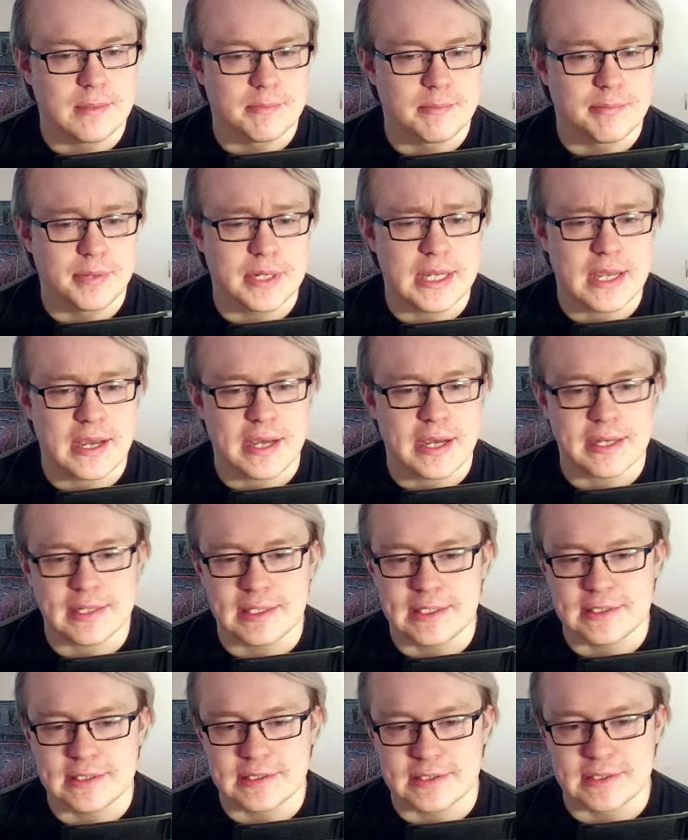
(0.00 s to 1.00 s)
yeah, at
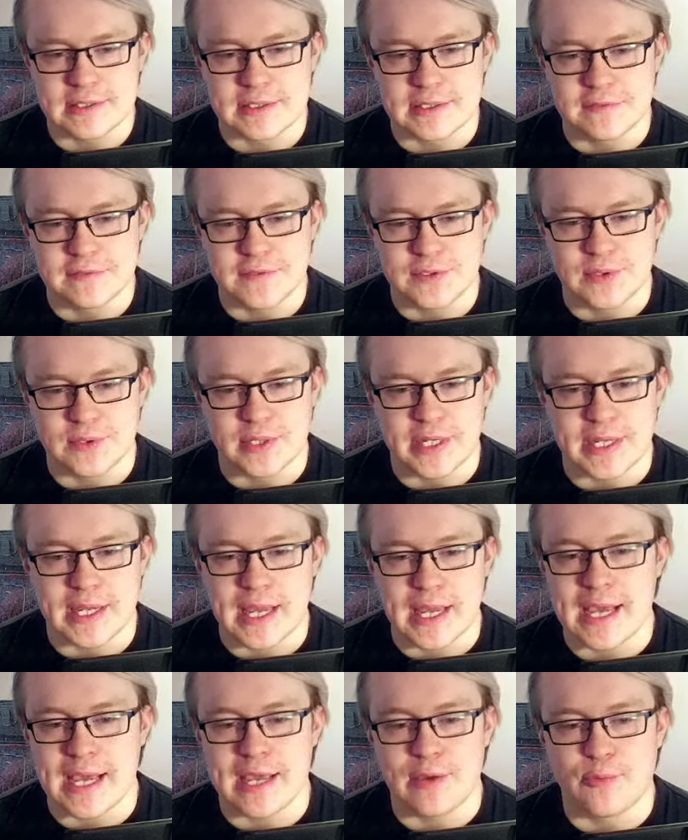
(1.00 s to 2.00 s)
least this gives you like
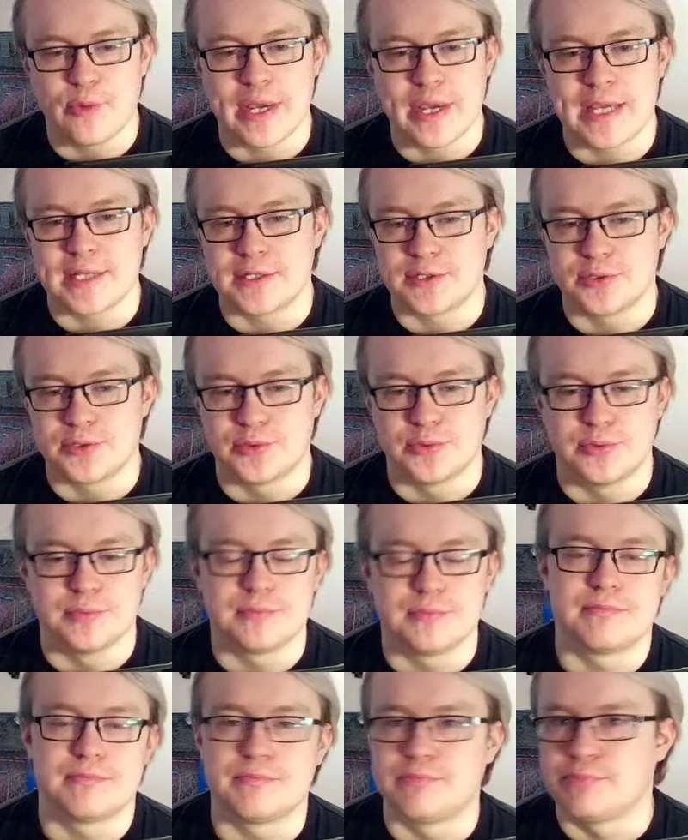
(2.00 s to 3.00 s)
a way to
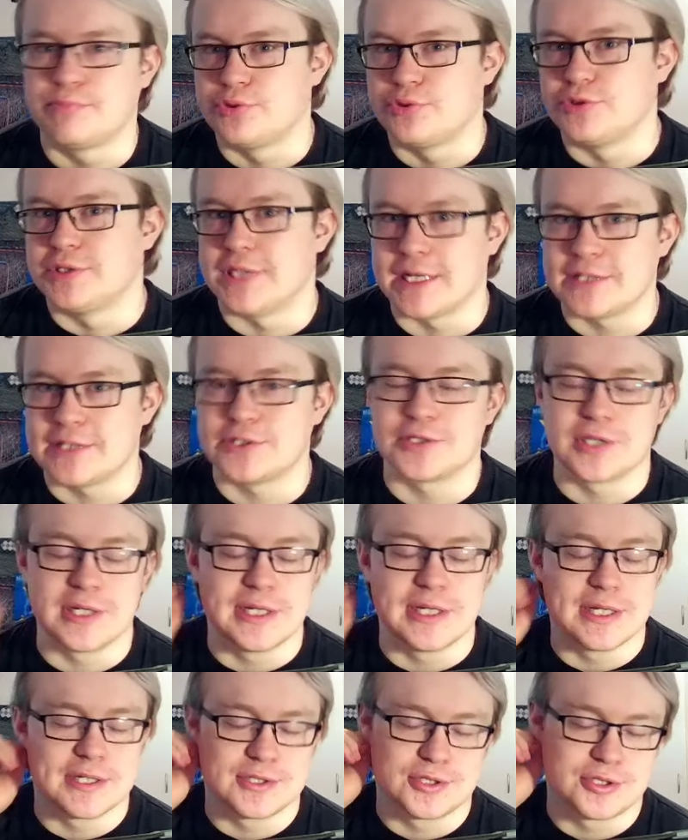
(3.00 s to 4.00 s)

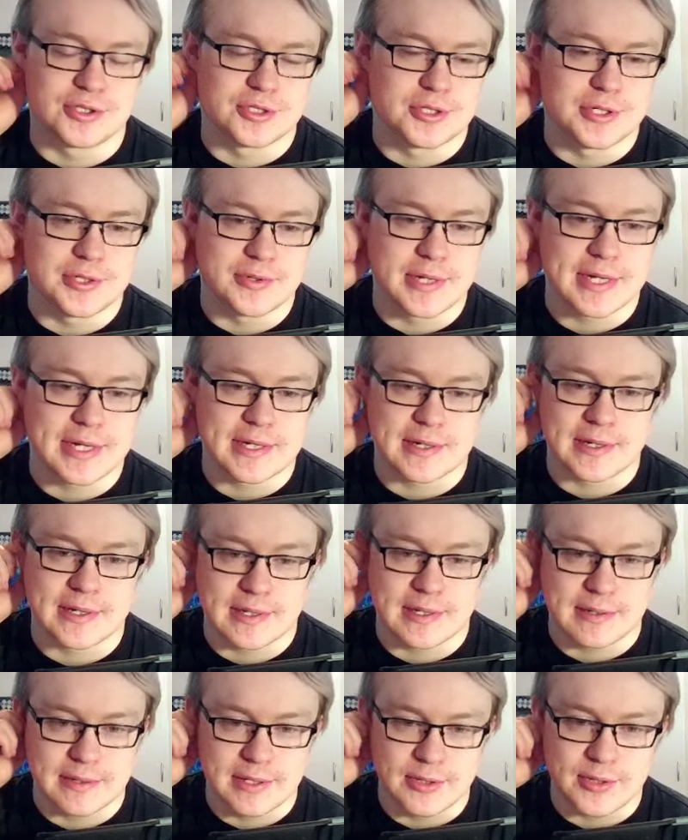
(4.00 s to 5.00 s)
potentially ensure you
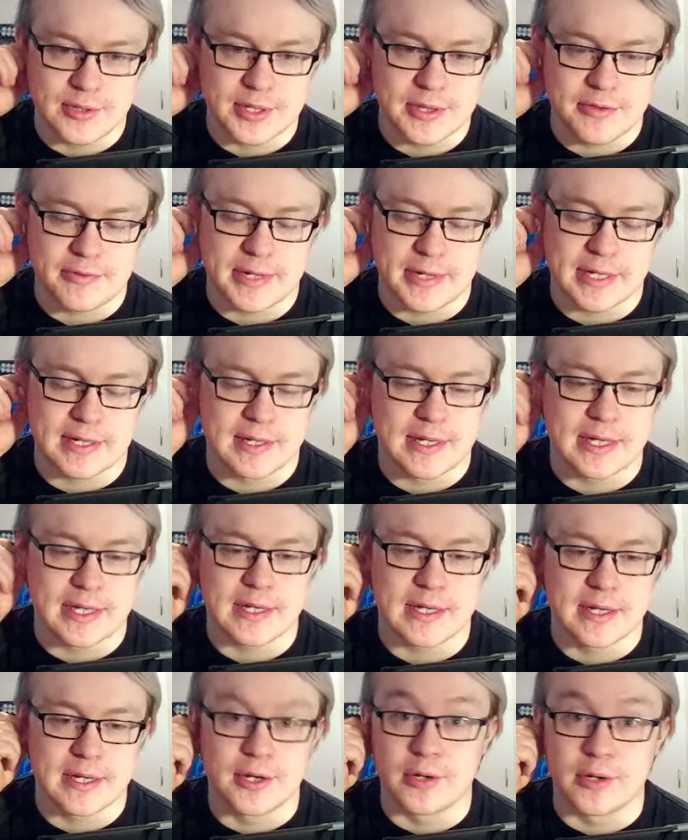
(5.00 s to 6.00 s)
can threaten like
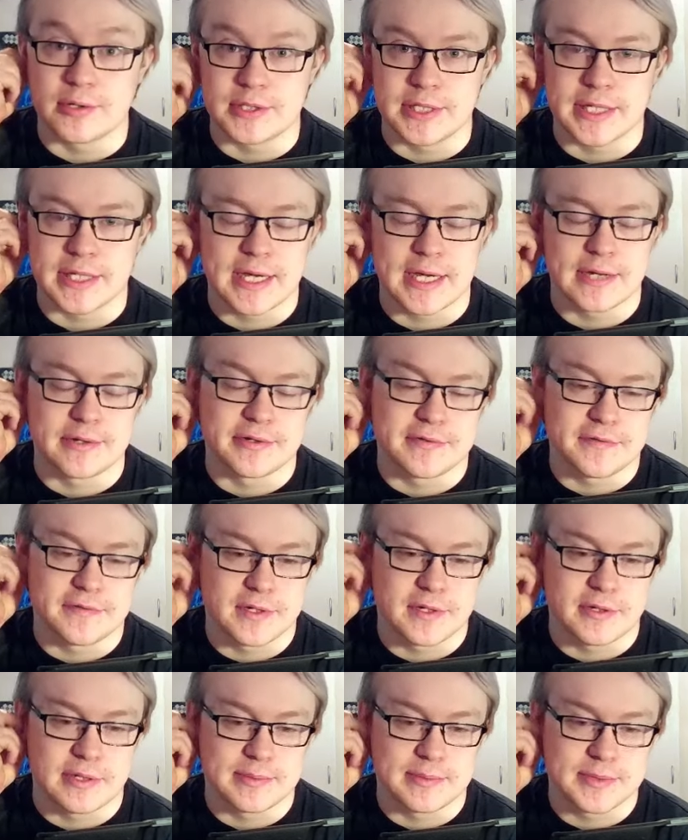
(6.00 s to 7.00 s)
an OTK on a
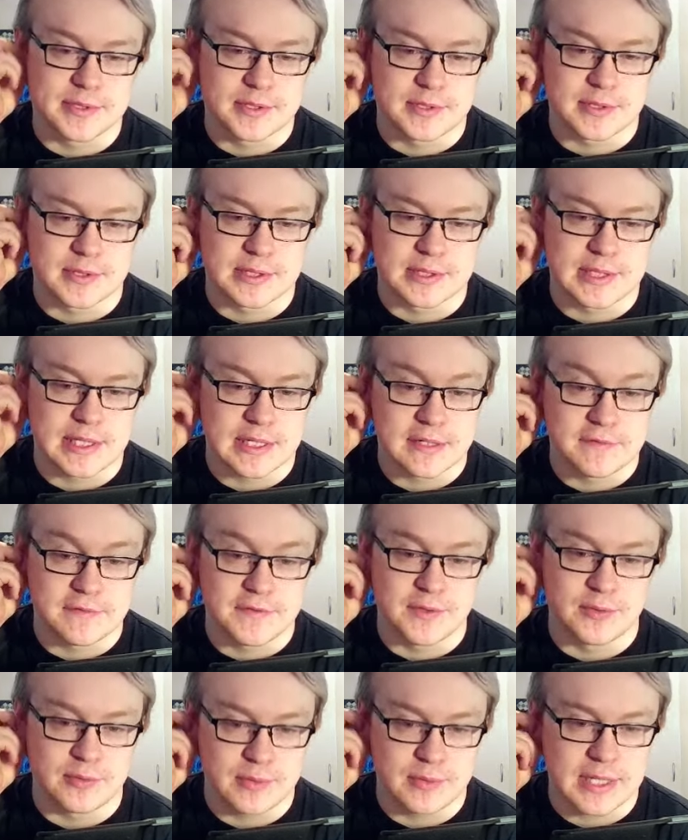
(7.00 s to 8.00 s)
follow-up turn, because like if
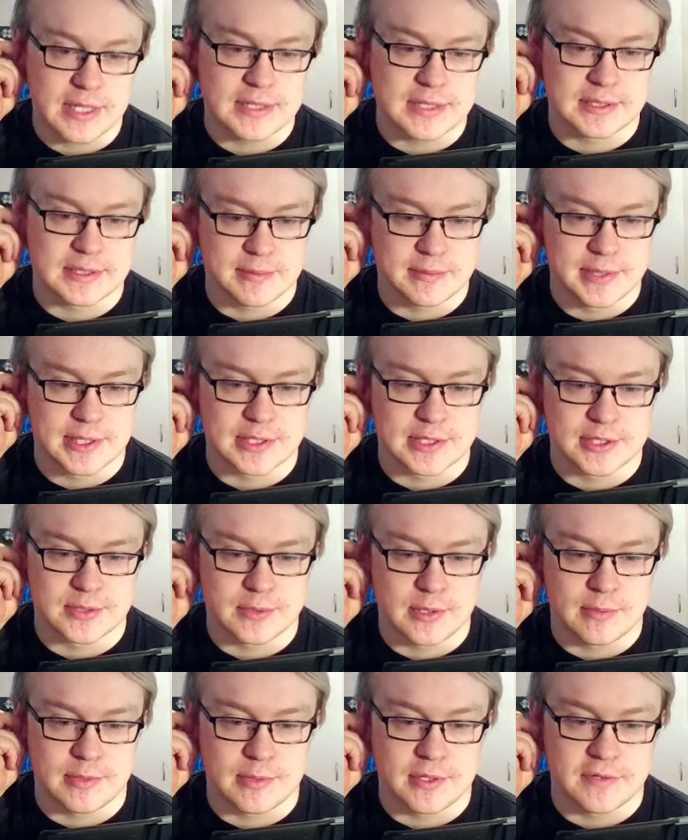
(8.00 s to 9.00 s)
you get a summoning
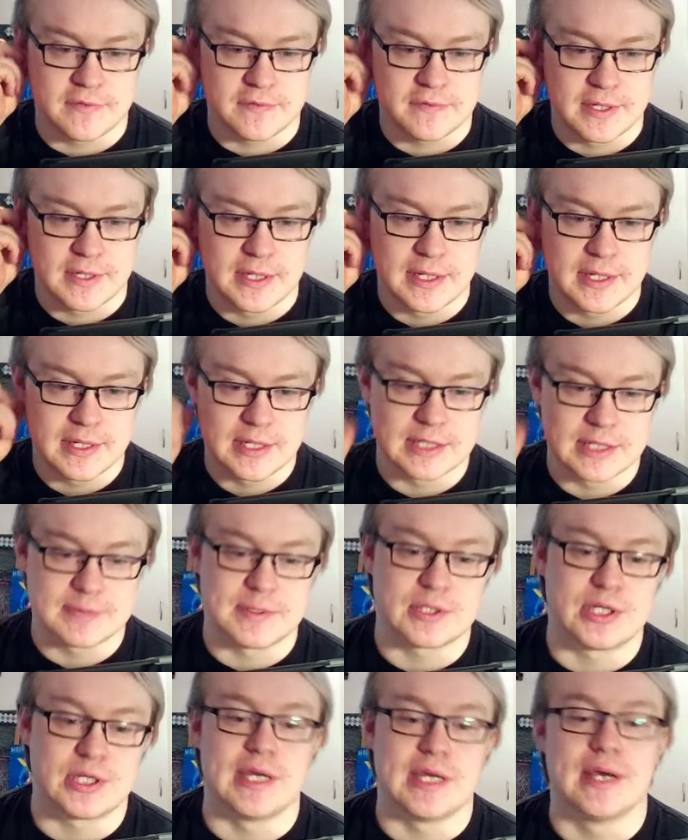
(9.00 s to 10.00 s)
swarm off,
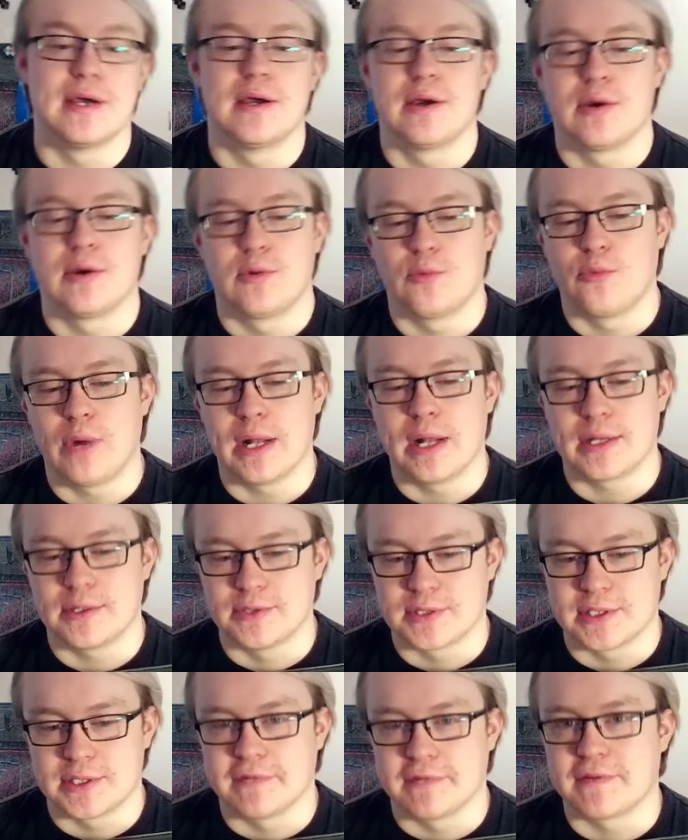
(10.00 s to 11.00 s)
especially while you
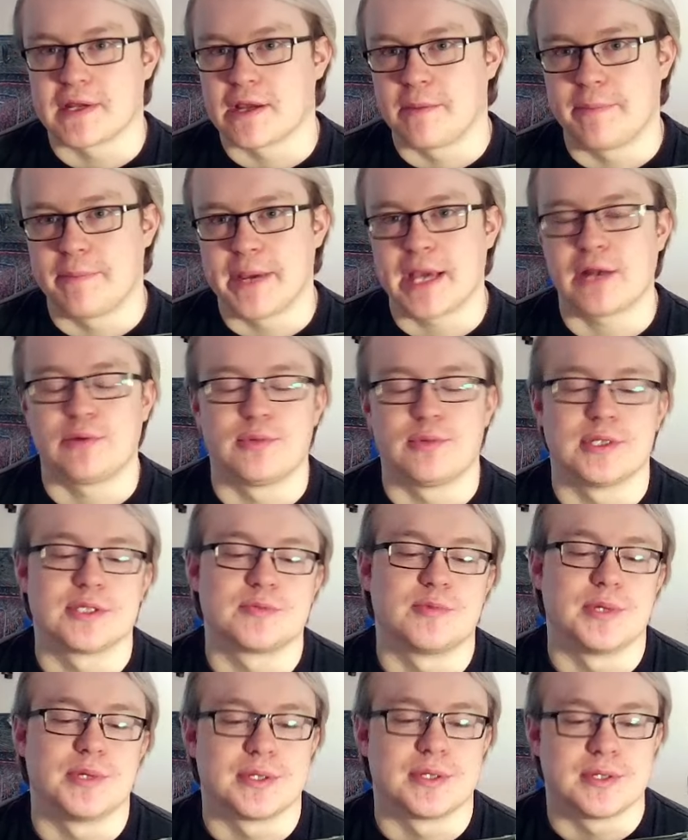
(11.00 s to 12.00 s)
still have like a Battlewasp
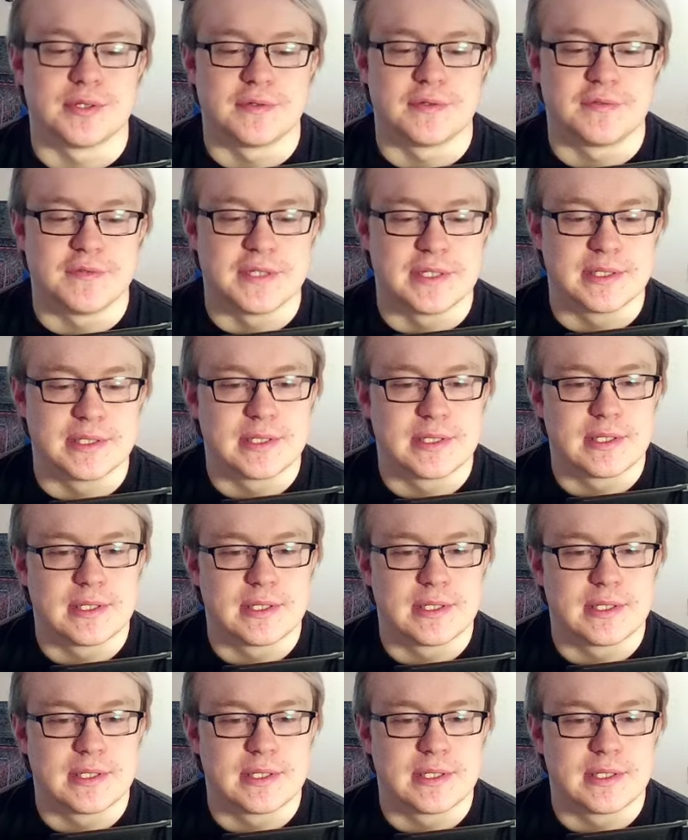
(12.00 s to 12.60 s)
Wind on the field,